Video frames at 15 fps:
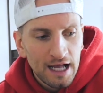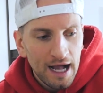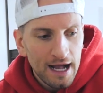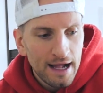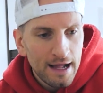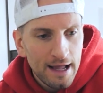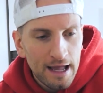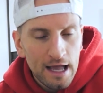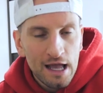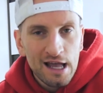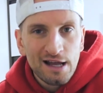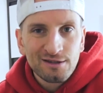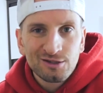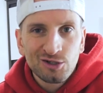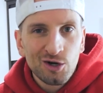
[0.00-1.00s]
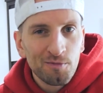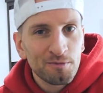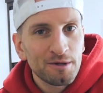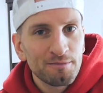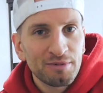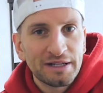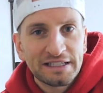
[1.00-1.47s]
A couple
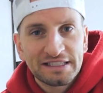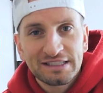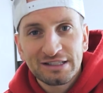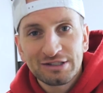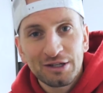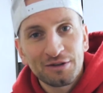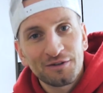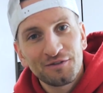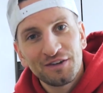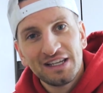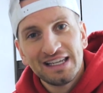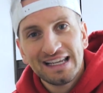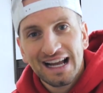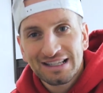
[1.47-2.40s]
of blisters on the feet.